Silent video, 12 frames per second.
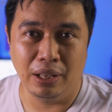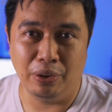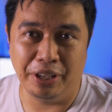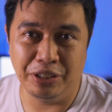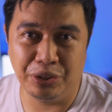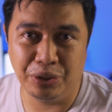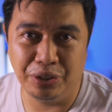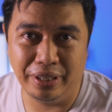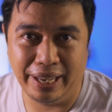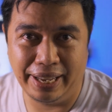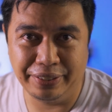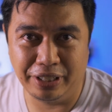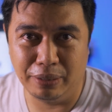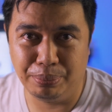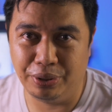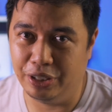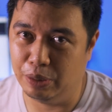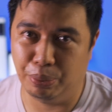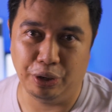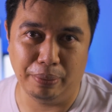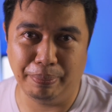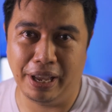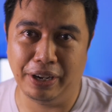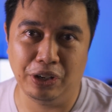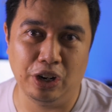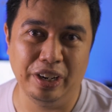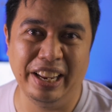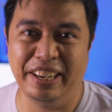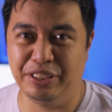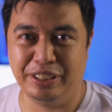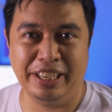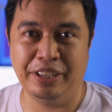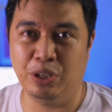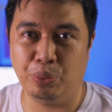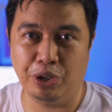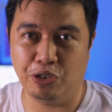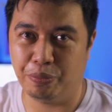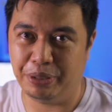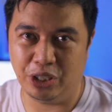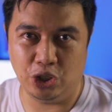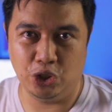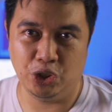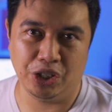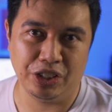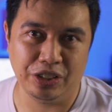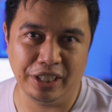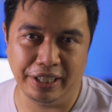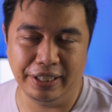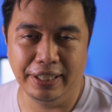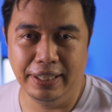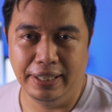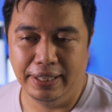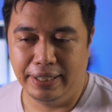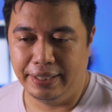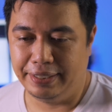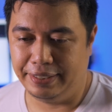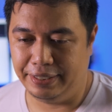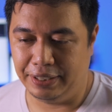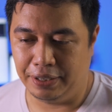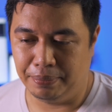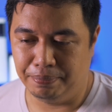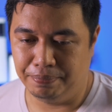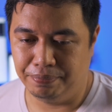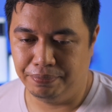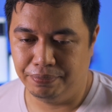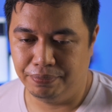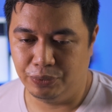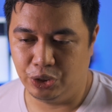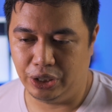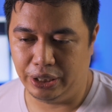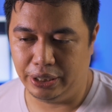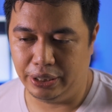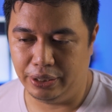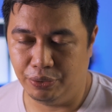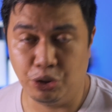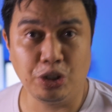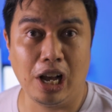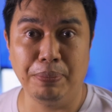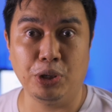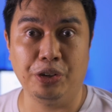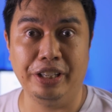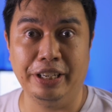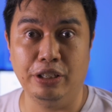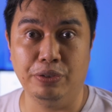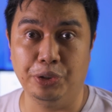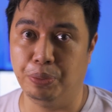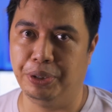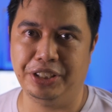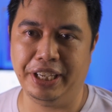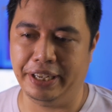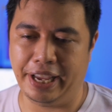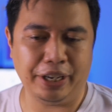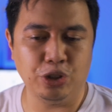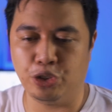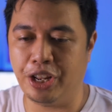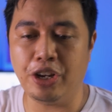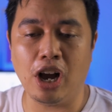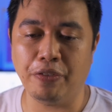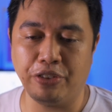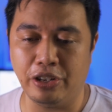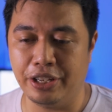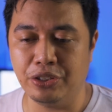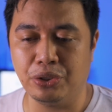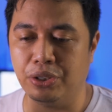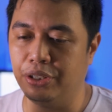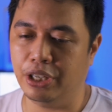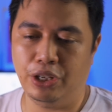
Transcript: lens hood as I please, put it back on, and it doesn't get in the way of me adjusting the stops on the ND filter, because again, I can just take off the lens hood,